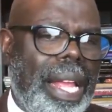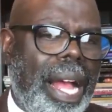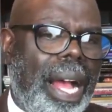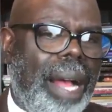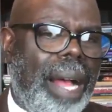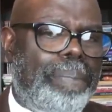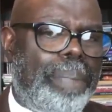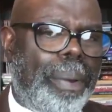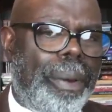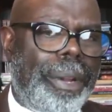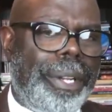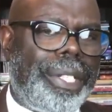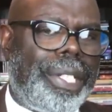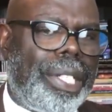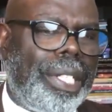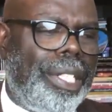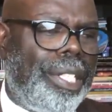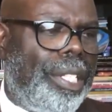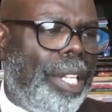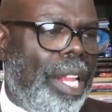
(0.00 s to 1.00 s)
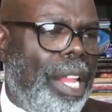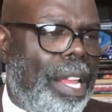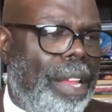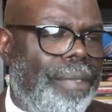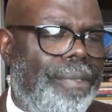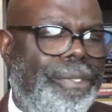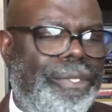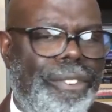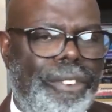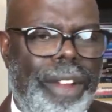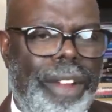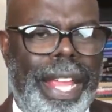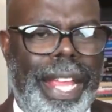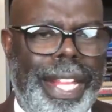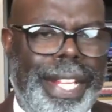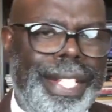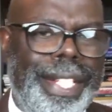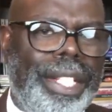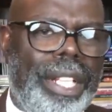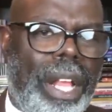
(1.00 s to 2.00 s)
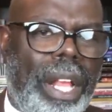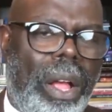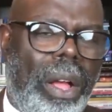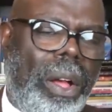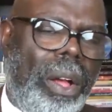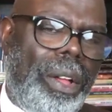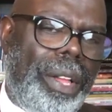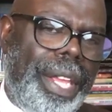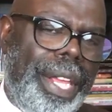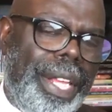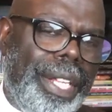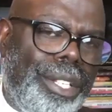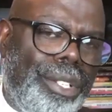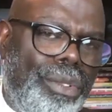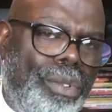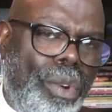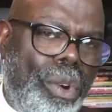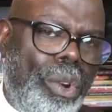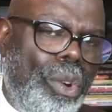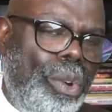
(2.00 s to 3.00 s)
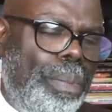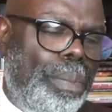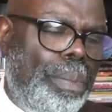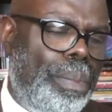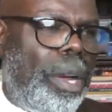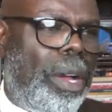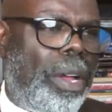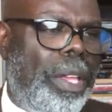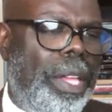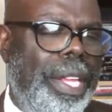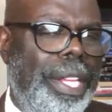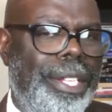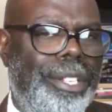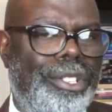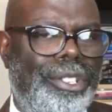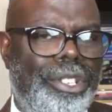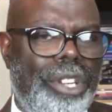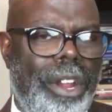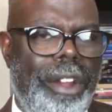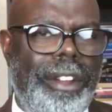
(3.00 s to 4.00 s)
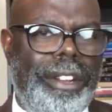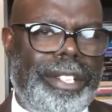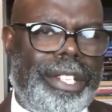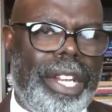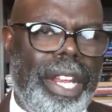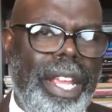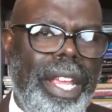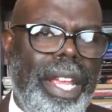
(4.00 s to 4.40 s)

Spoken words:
a person's friends or his group or his church,